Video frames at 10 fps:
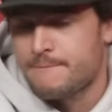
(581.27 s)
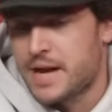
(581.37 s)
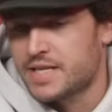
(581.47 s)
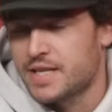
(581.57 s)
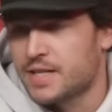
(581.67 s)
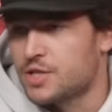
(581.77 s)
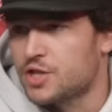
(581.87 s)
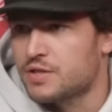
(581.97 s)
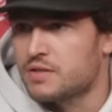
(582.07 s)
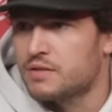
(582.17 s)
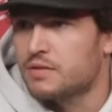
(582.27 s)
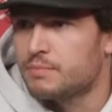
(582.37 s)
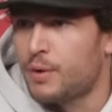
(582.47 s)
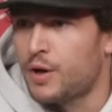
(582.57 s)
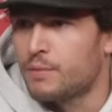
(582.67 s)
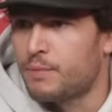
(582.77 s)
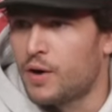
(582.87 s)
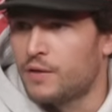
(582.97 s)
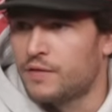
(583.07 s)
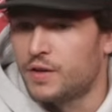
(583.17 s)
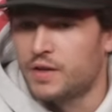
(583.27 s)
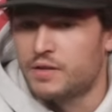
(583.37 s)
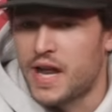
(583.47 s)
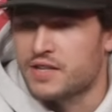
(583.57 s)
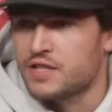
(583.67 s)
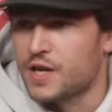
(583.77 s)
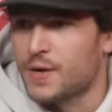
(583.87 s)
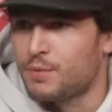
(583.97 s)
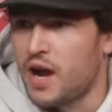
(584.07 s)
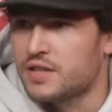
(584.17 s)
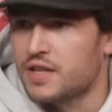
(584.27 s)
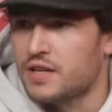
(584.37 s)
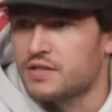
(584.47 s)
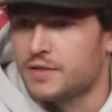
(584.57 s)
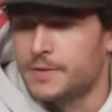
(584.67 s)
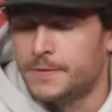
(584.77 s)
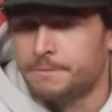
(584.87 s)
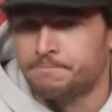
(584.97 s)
I see it as just part part of a necessary process. And